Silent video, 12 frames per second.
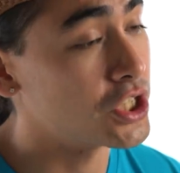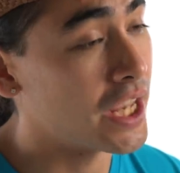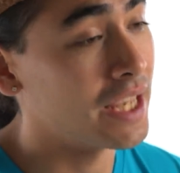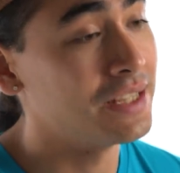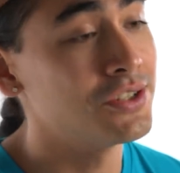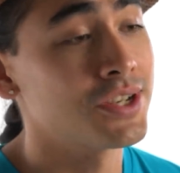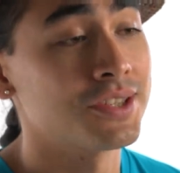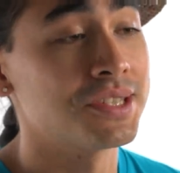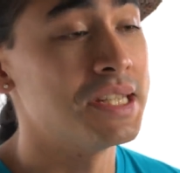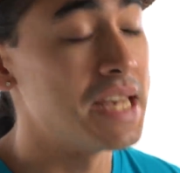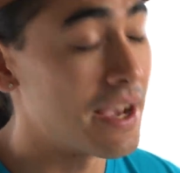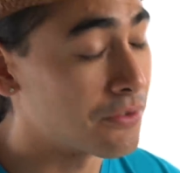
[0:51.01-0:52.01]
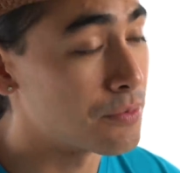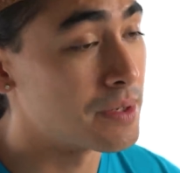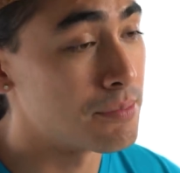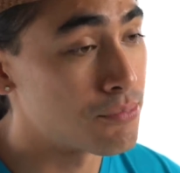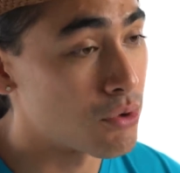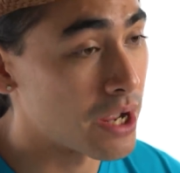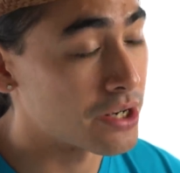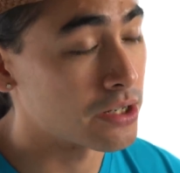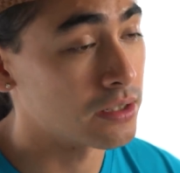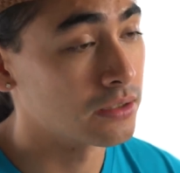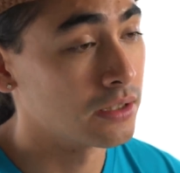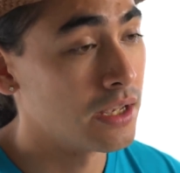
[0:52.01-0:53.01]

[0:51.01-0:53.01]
change has never been brighter.